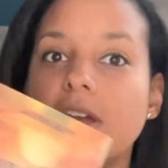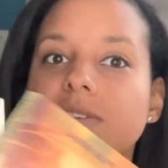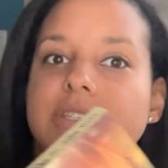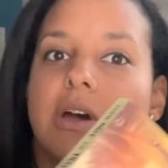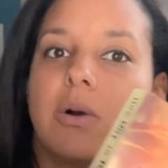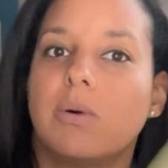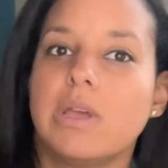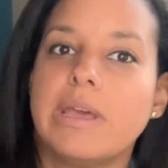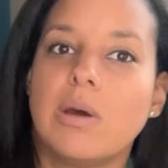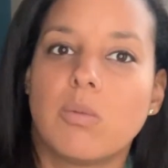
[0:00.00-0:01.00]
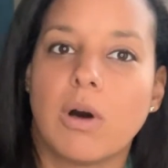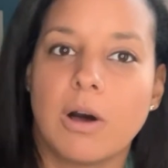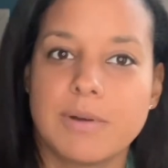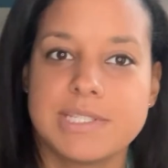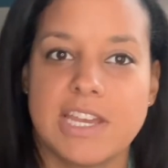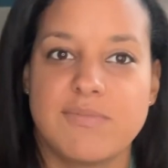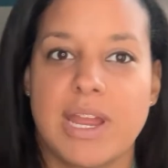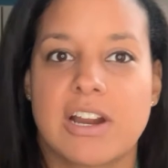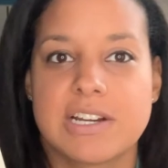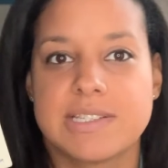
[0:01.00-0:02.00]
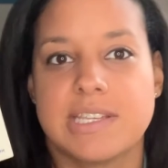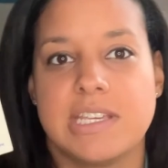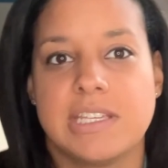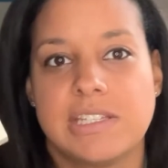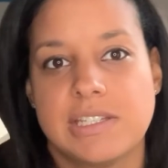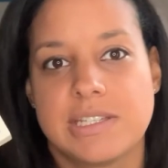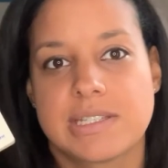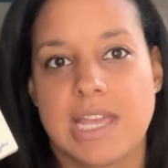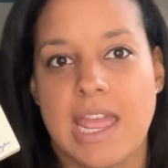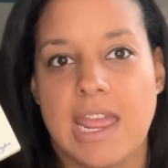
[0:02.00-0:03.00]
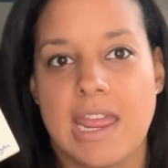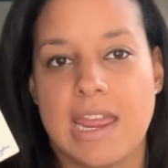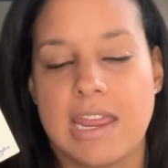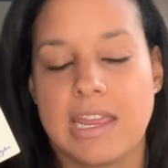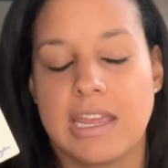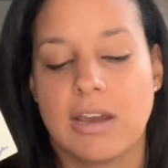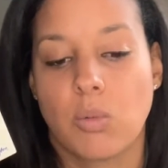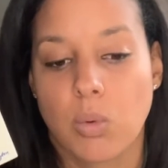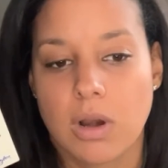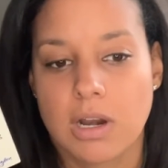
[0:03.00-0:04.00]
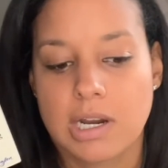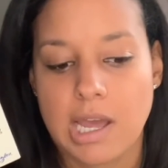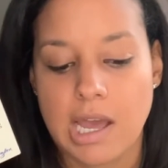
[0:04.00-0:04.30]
So We'll Always Have Paris is a work